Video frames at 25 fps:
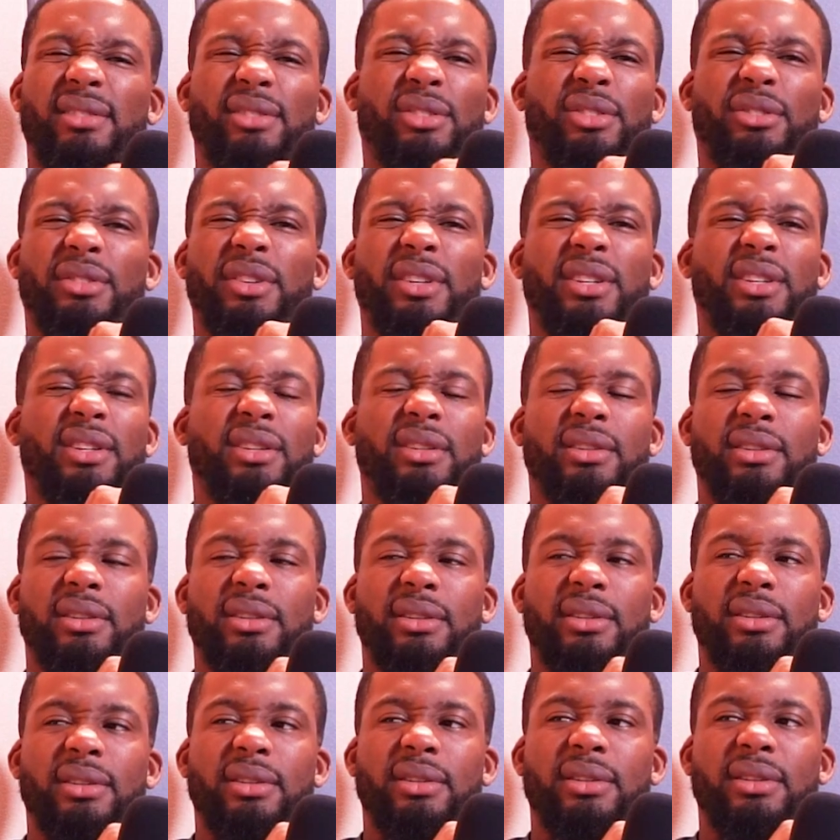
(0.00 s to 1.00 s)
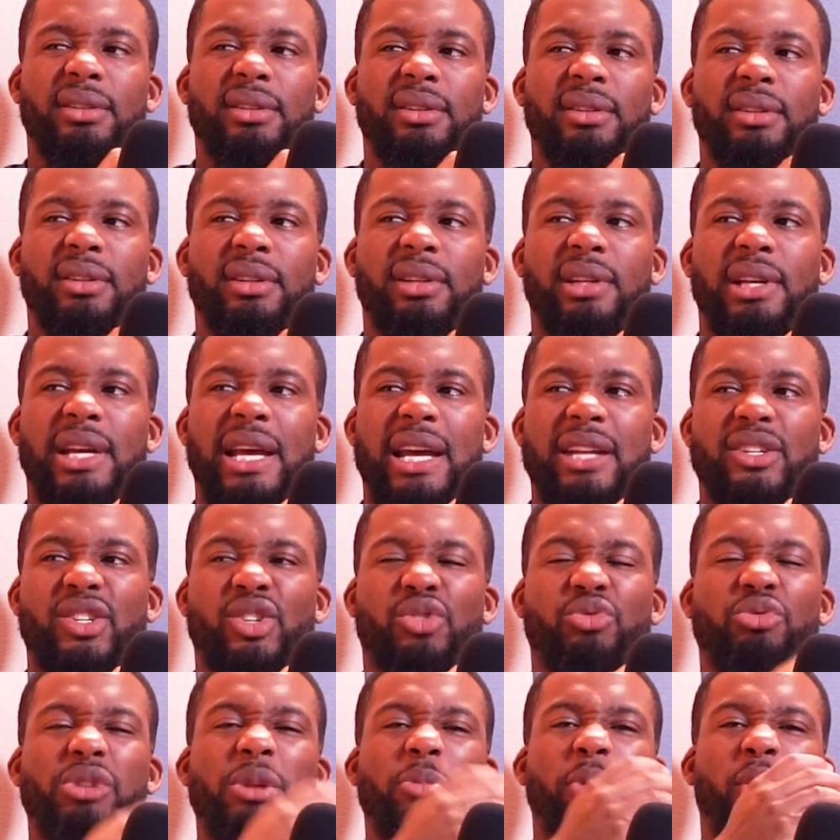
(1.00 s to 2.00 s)
Not really. No.
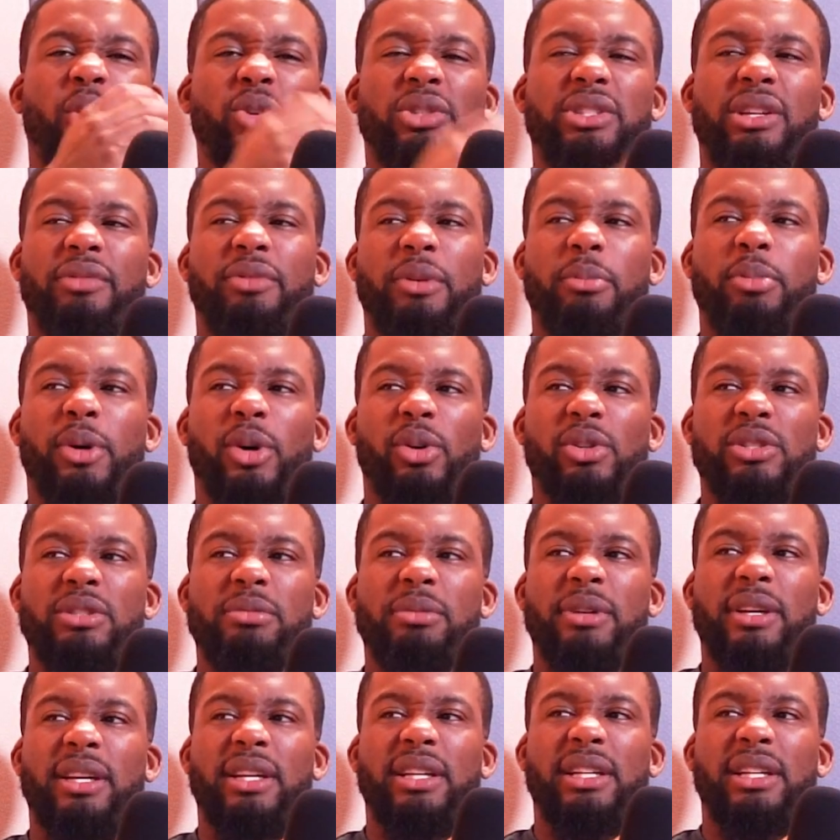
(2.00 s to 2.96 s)
Just repost if you post me.